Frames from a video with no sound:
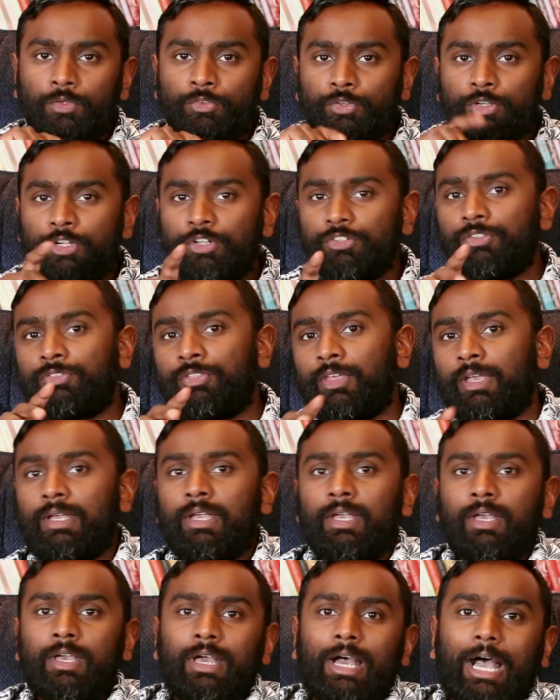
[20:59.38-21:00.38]
So here's the
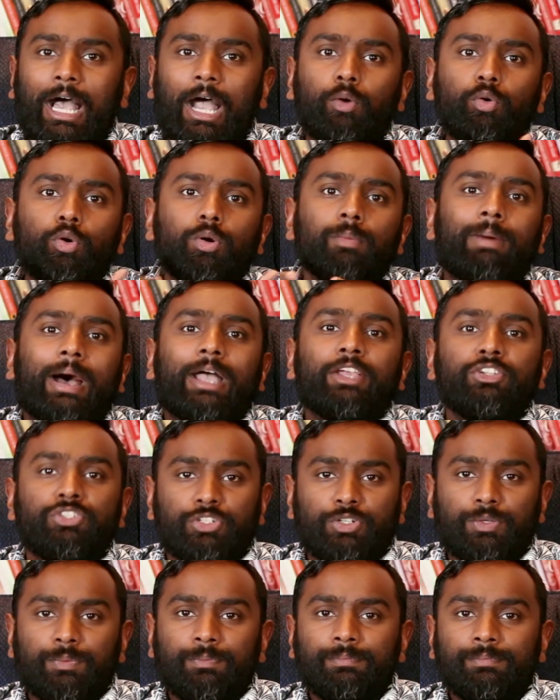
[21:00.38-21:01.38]
thing I want to
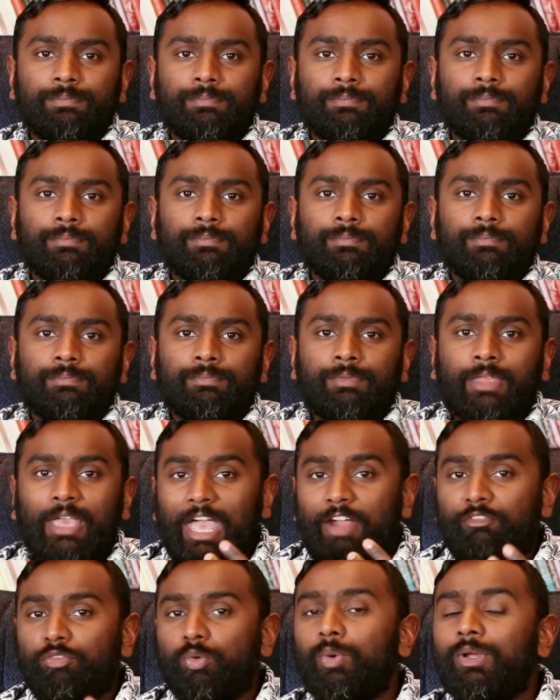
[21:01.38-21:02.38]
remind you that
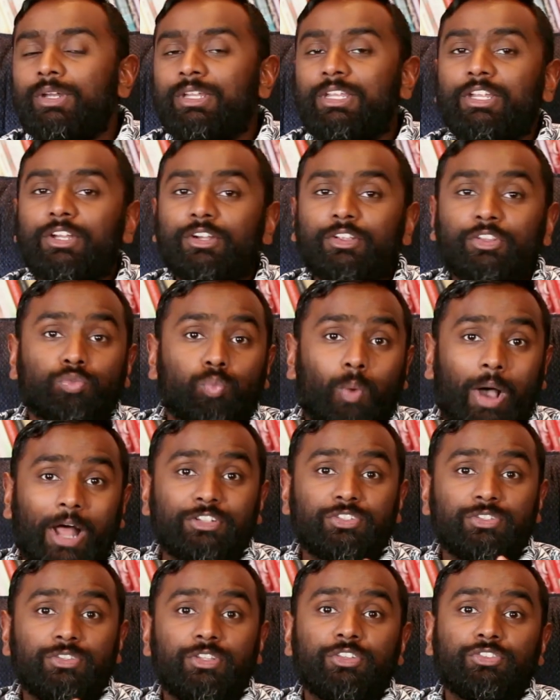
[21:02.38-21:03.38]
everyone here that's
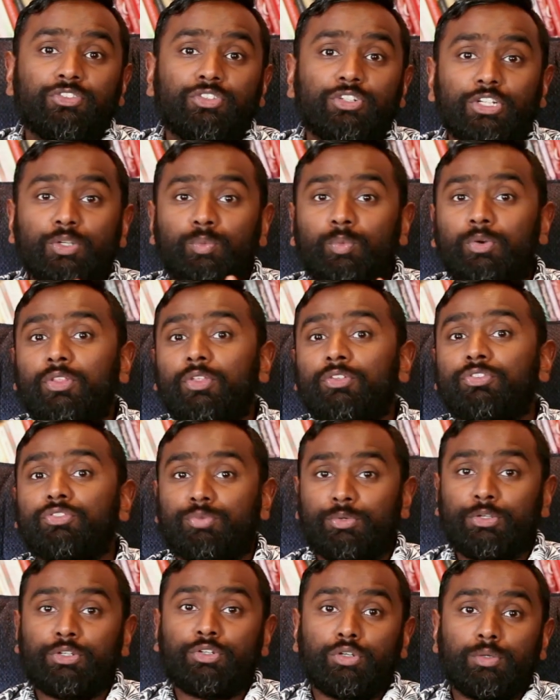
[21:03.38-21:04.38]
watching this, you're in one of those
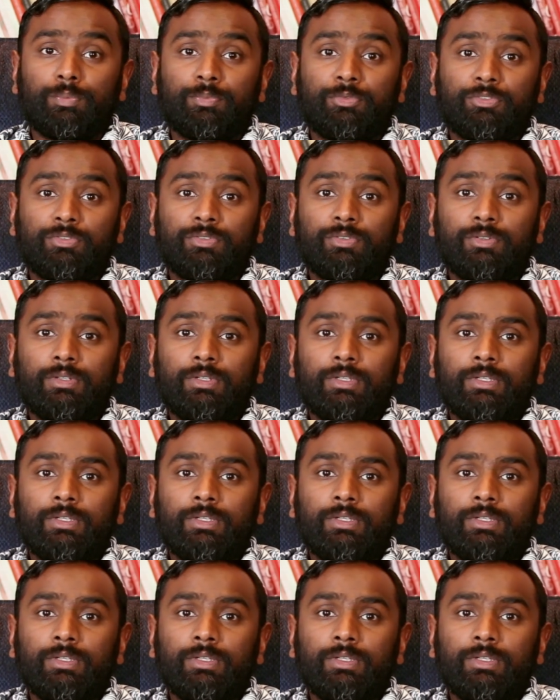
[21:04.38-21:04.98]
three groups.